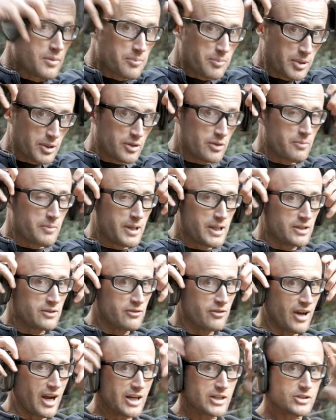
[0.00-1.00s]
Per the
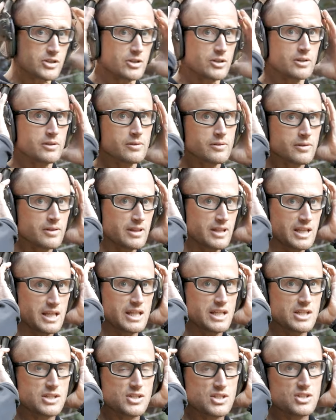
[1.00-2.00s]
manufacturer,
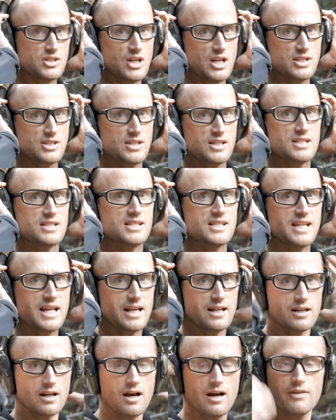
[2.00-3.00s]
the suggested
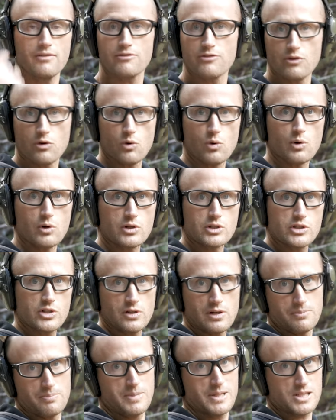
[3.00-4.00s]
standoff for
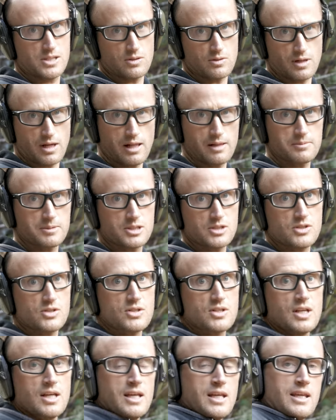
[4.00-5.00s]
shooting pistol
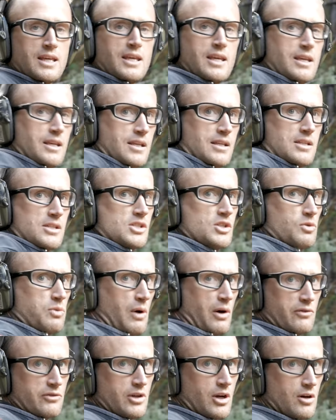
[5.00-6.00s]
calibers is
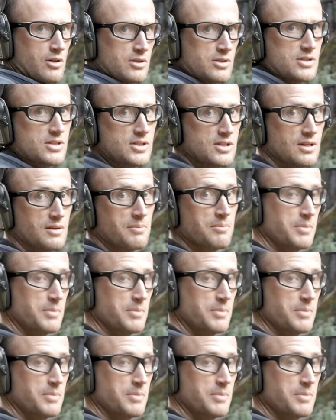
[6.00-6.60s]
12 yards.